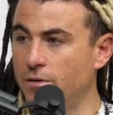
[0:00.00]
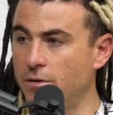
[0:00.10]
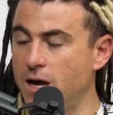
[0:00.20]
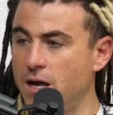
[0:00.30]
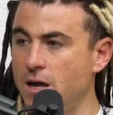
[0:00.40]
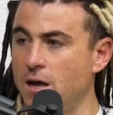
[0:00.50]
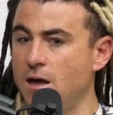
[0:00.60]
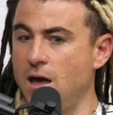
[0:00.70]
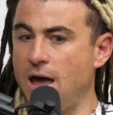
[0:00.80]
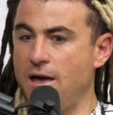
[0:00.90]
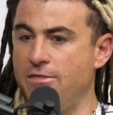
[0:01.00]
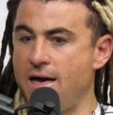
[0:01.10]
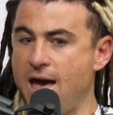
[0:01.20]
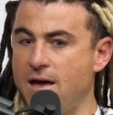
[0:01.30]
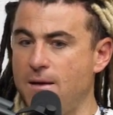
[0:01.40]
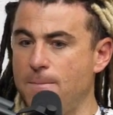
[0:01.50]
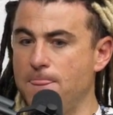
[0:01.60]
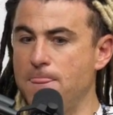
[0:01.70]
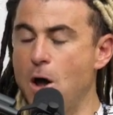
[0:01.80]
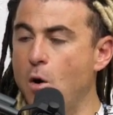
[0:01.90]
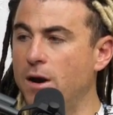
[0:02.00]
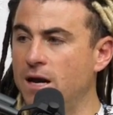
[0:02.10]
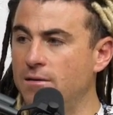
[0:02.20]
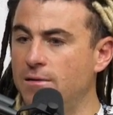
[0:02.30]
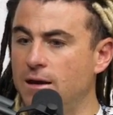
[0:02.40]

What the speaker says: Right. And that knowing